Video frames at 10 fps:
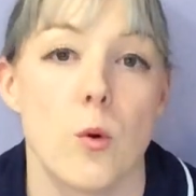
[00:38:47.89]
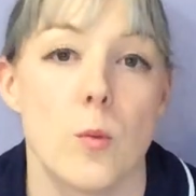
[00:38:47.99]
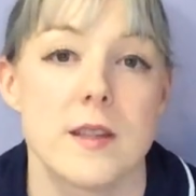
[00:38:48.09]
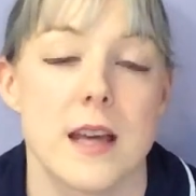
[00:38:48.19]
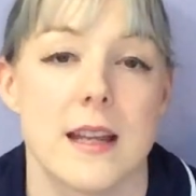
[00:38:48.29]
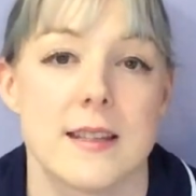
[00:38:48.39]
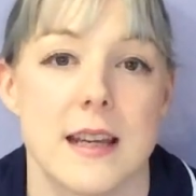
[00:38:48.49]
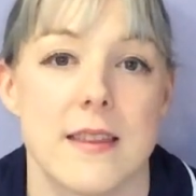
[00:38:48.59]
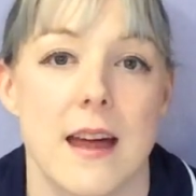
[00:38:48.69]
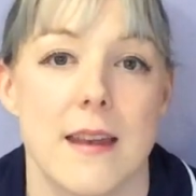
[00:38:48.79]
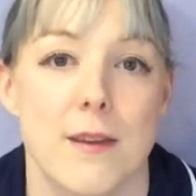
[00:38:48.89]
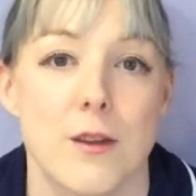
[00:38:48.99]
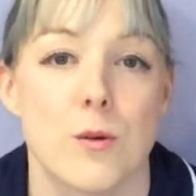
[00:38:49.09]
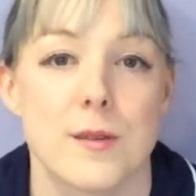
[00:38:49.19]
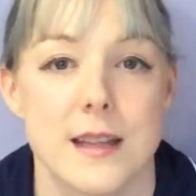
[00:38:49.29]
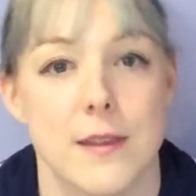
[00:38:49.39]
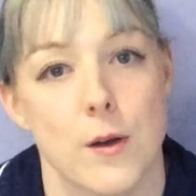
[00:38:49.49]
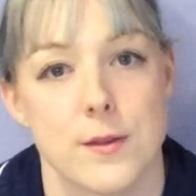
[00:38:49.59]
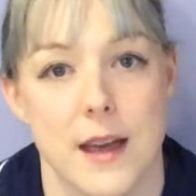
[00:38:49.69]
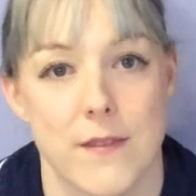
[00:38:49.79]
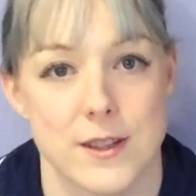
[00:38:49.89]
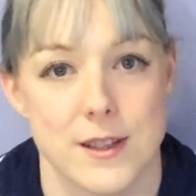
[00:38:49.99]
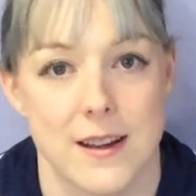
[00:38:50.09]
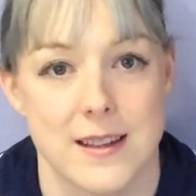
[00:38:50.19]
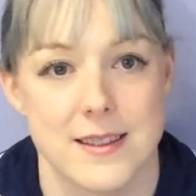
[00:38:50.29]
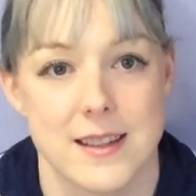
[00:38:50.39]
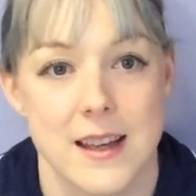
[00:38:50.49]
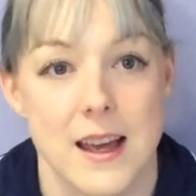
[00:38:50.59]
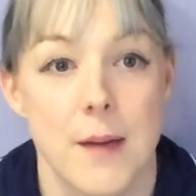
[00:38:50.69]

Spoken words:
Paul Maternity, then you'll see those advertised.